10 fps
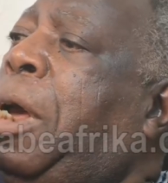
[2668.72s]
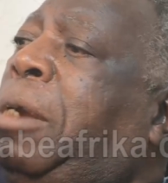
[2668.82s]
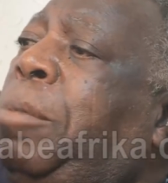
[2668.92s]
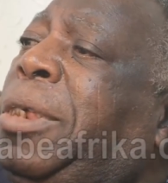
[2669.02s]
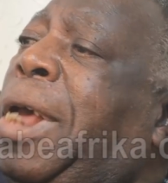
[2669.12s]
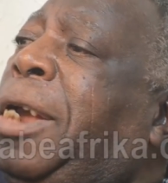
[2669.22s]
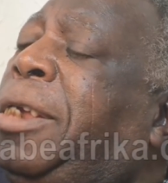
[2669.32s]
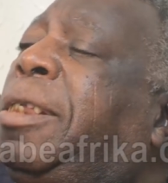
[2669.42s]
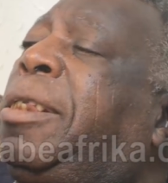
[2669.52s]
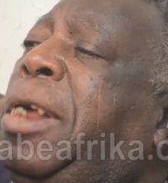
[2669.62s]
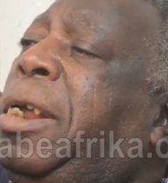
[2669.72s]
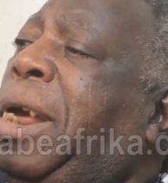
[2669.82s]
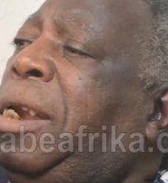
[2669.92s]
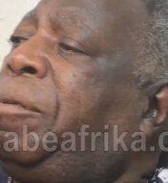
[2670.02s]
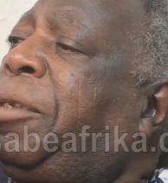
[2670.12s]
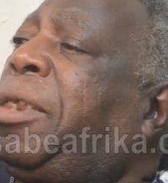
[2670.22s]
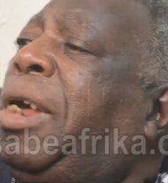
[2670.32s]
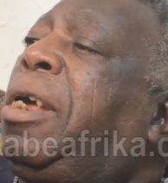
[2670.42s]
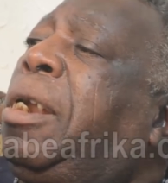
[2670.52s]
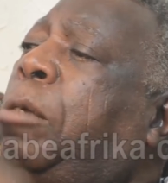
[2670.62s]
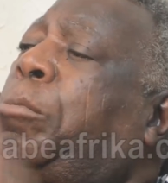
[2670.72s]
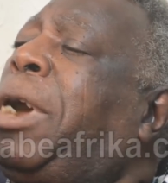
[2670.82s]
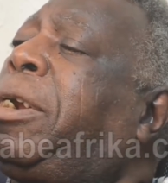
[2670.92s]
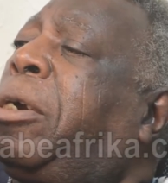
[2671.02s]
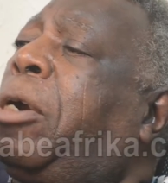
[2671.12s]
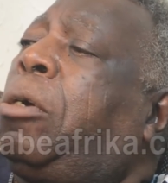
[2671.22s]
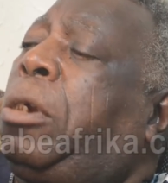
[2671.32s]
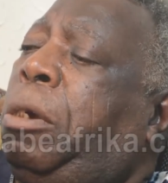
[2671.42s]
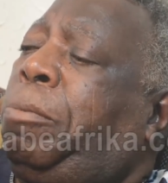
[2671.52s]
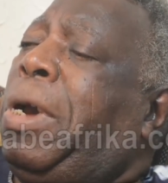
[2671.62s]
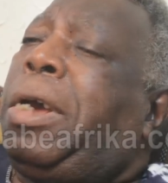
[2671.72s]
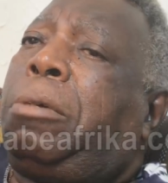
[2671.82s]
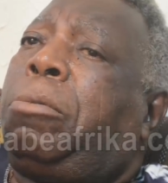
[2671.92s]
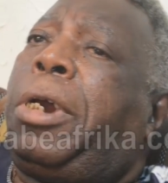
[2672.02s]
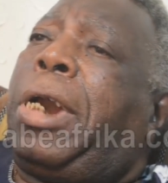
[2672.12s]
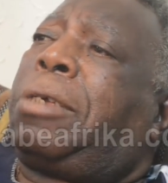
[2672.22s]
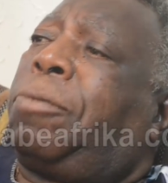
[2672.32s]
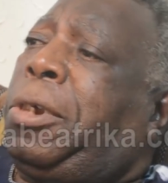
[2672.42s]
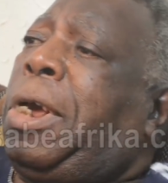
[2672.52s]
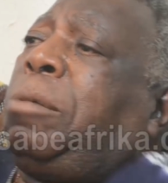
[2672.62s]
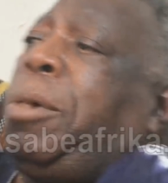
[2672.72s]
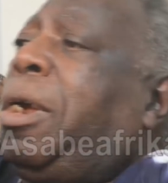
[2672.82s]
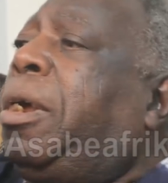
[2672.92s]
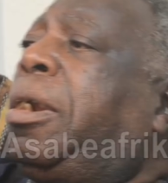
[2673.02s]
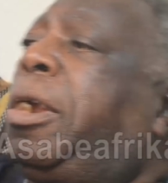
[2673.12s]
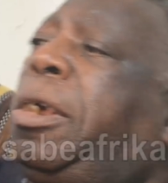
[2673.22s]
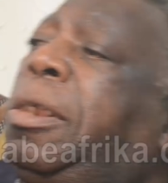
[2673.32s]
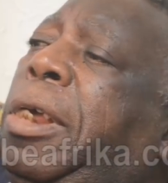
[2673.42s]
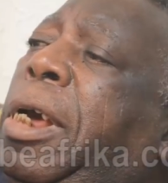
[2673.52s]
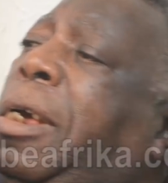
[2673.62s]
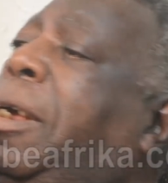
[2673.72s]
animals are eating there, they are living there, they buy grass for the animal, they eat there.